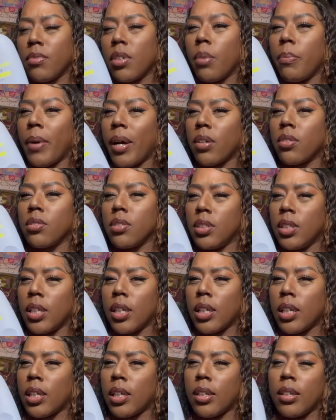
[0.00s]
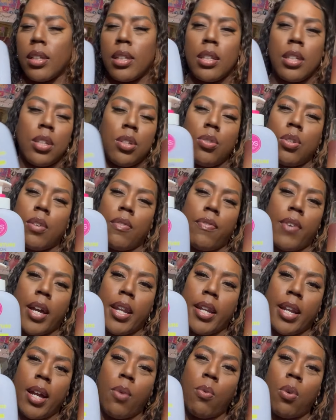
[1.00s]
And then you can
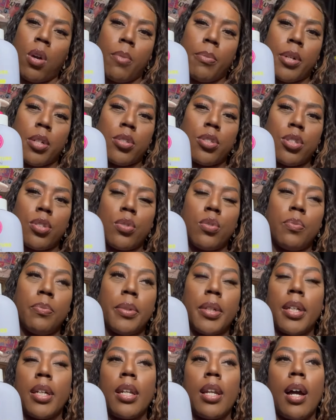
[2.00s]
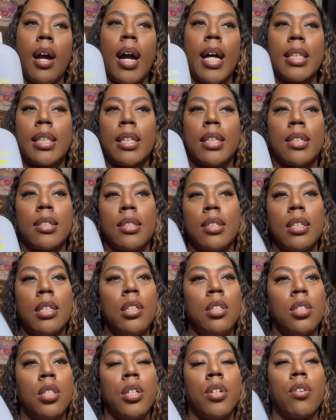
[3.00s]
find it at Walmart too. But I think it's
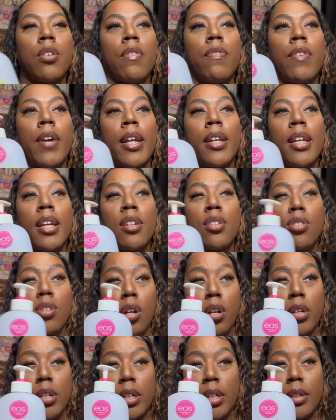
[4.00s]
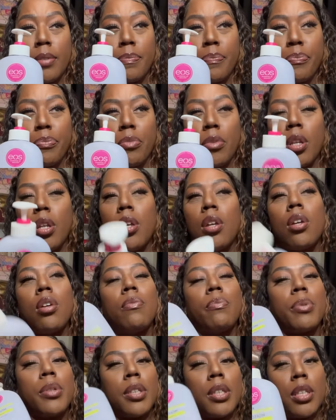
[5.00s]
easier to find at Target.
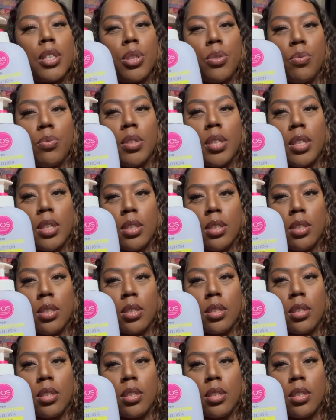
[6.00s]
But yeah, you need this.